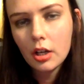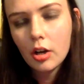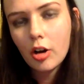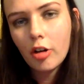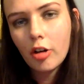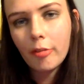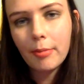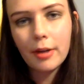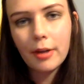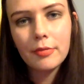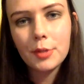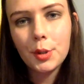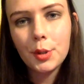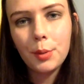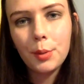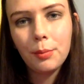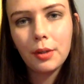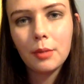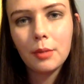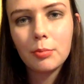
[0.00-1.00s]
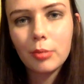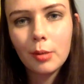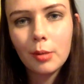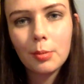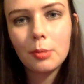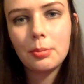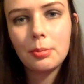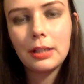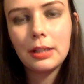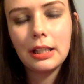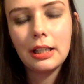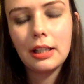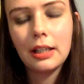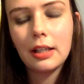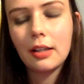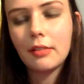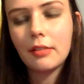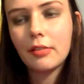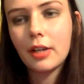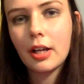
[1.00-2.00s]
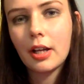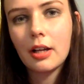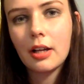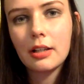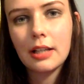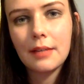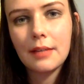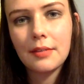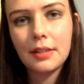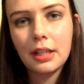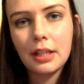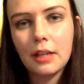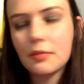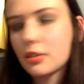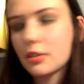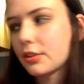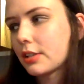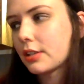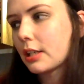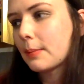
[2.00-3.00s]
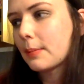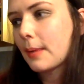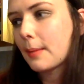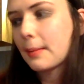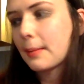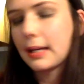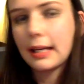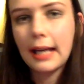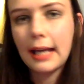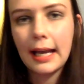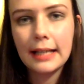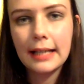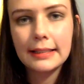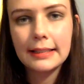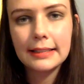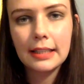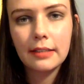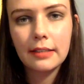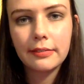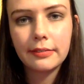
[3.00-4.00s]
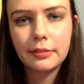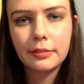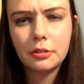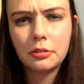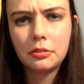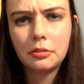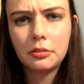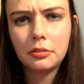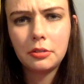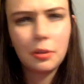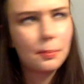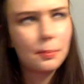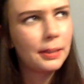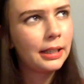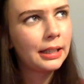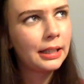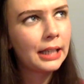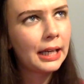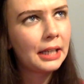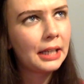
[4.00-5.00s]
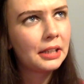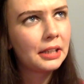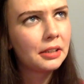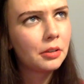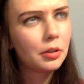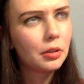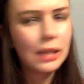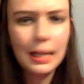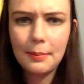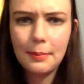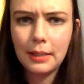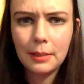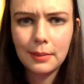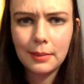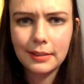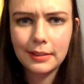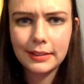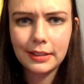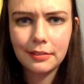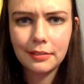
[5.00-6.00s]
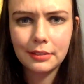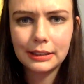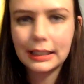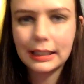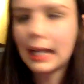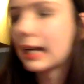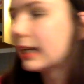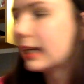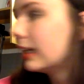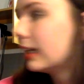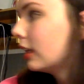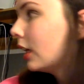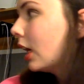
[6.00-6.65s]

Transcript: of my room can probably have heard everything I've just said about being gay and stuff, or not being gay, not labelling myself as gay.